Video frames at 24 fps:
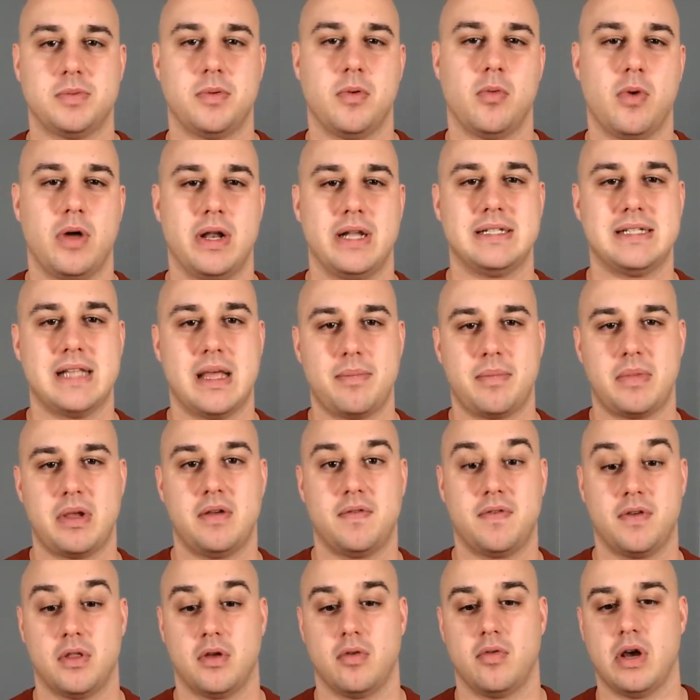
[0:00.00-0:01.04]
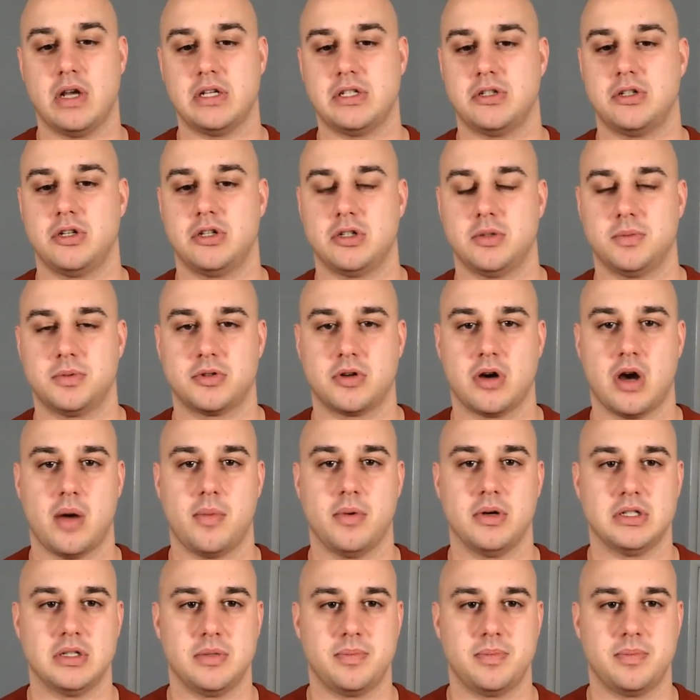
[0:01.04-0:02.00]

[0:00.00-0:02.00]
but what does that mean for the rest of your subscribers?